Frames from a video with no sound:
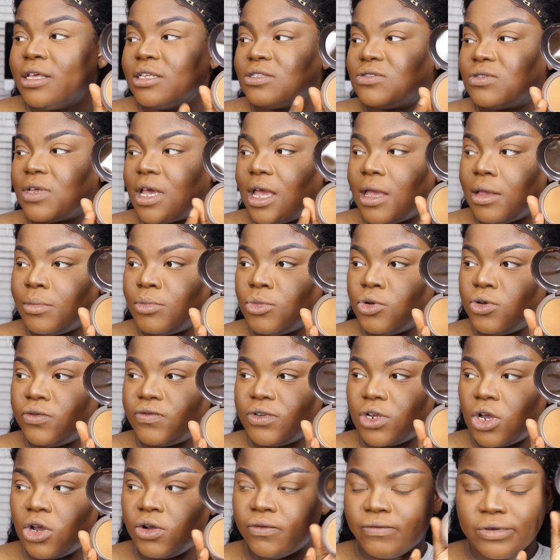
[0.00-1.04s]
So I
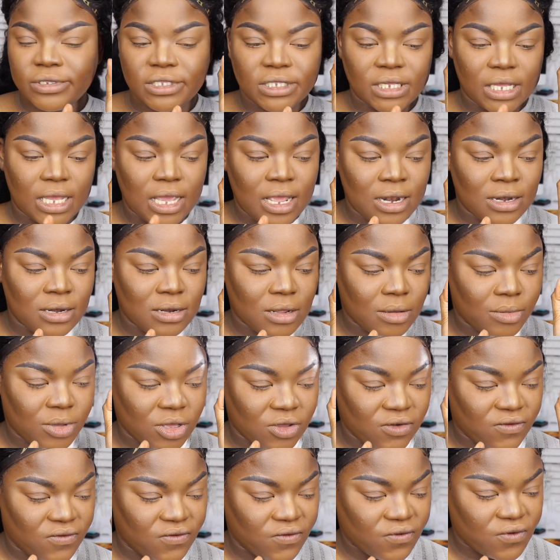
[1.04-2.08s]
moved over to
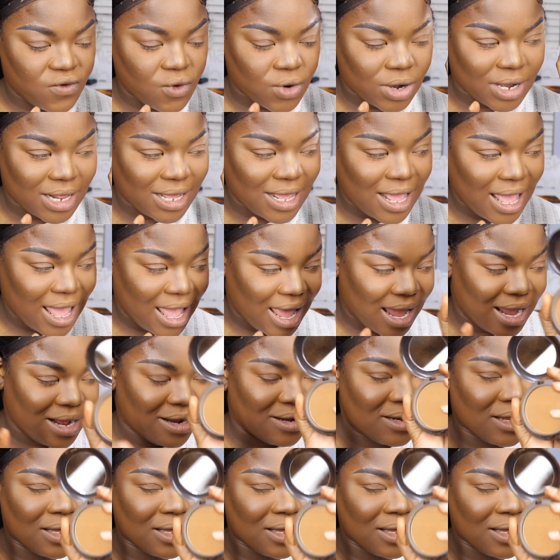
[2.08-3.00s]
NW48.